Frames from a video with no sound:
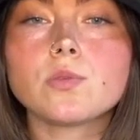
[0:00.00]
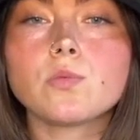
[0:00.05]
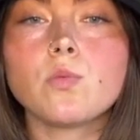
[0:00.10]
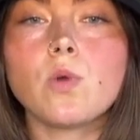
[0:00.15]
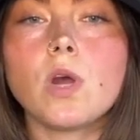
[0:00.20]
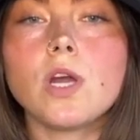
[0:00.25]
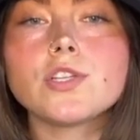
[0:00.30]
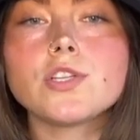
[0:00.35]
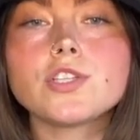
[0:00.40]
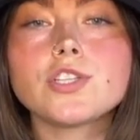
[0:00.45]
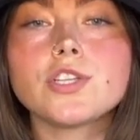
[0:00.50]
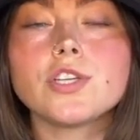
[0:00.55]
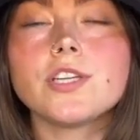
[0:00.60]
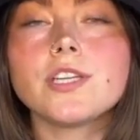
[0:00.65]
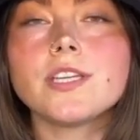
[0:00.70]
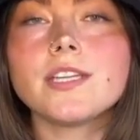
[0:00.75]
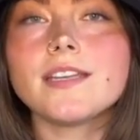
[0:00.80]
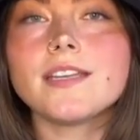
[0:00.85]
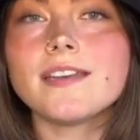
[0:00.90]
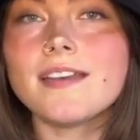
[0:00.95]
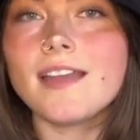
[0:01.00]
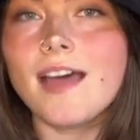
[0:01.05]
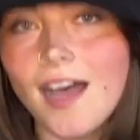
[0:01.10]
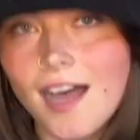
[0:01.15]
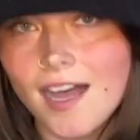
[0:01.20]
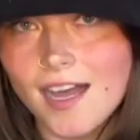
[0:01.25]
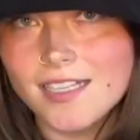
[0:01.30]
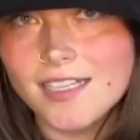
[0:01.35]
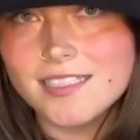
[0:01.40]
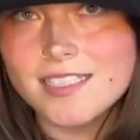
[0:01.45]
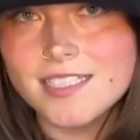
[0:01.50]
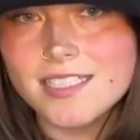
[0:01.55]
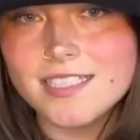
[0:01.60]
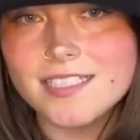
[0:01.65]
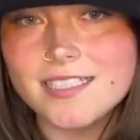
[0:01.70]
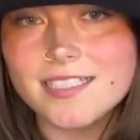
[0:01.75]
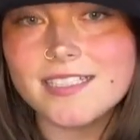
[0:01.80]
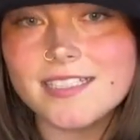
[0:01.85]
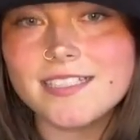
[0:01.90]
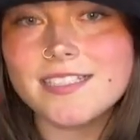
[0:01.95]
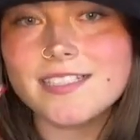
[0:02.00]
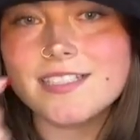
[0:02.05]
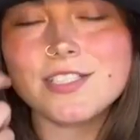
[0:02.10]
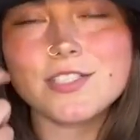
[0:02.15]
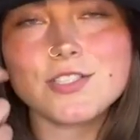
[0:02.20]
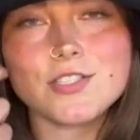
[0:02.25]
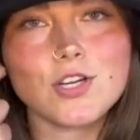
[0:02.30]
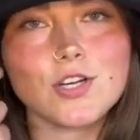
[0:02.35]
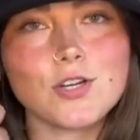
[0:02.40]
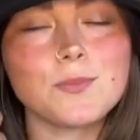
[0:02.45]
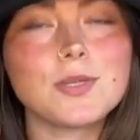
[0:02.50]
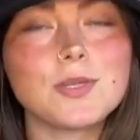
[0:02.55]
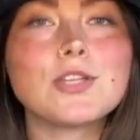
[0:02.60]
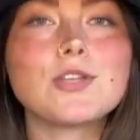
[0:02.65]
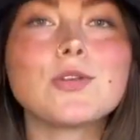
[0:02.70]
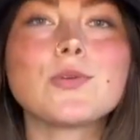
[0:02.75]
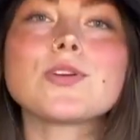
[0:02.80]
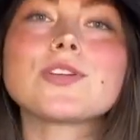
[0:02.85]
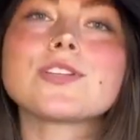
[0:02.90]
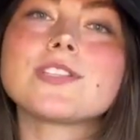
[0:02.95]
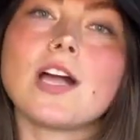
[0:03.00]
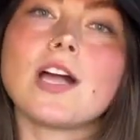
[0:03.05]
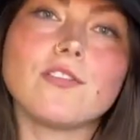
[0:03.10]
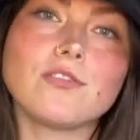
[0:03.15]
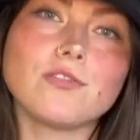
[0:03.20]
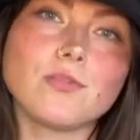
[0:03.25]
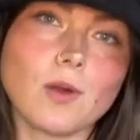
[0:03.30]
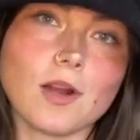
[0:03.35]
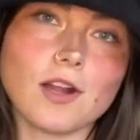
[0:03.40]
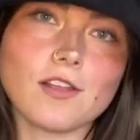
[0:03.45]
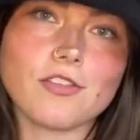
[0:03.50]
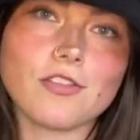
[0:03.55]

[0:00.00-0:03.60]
what should not determine your self-worth.